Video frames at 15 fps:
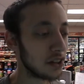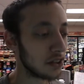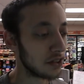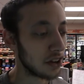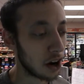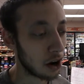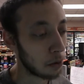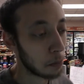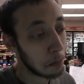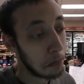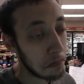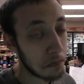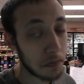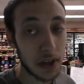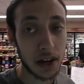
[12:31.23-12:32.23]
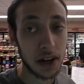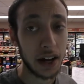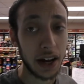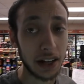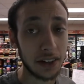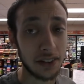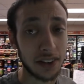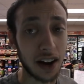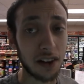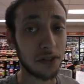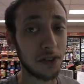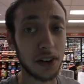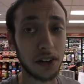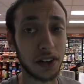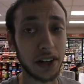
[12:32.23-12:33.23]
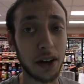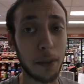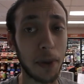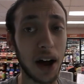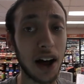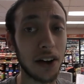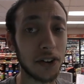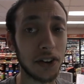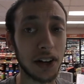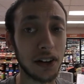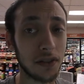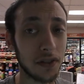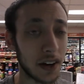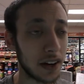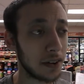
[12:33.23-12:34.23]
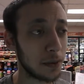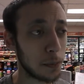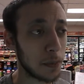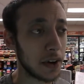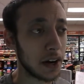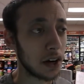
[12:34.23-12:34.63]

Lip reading: So it's definitely a positive, and